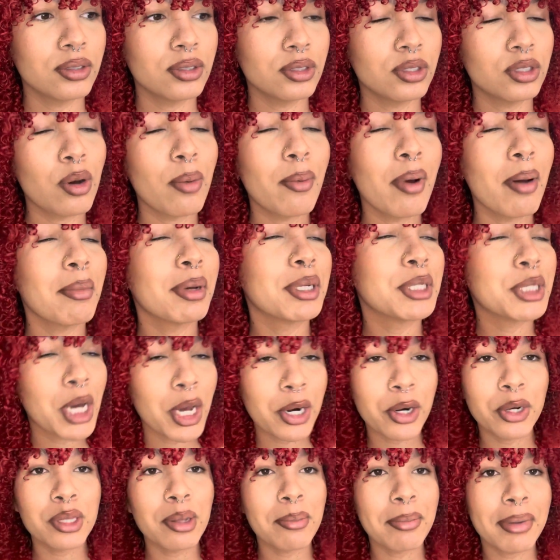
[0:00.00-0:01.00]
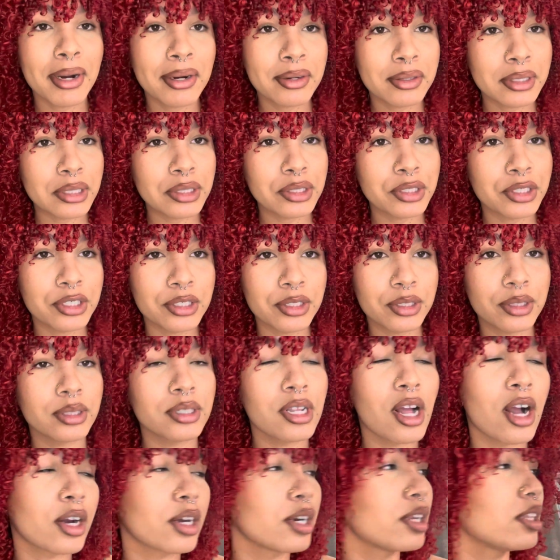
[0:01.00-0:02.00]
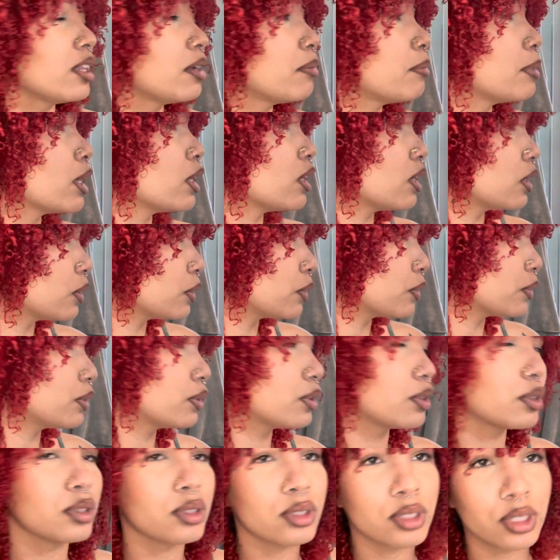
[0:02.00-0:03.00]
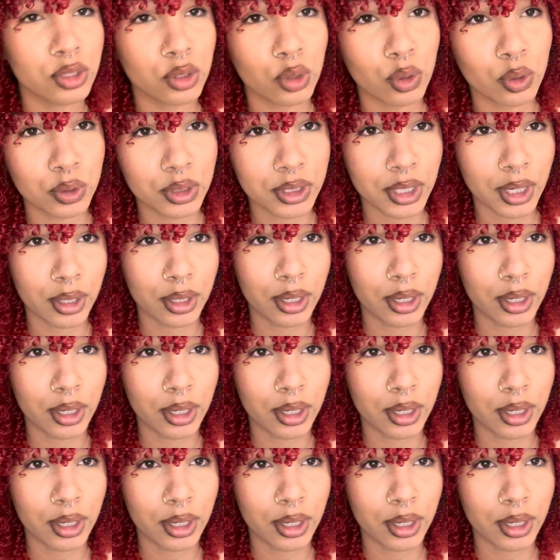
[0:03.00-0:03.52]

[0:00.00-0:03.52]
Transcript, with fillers: don't mind my daughter in the background. She's not gonna leave me alone this whole entire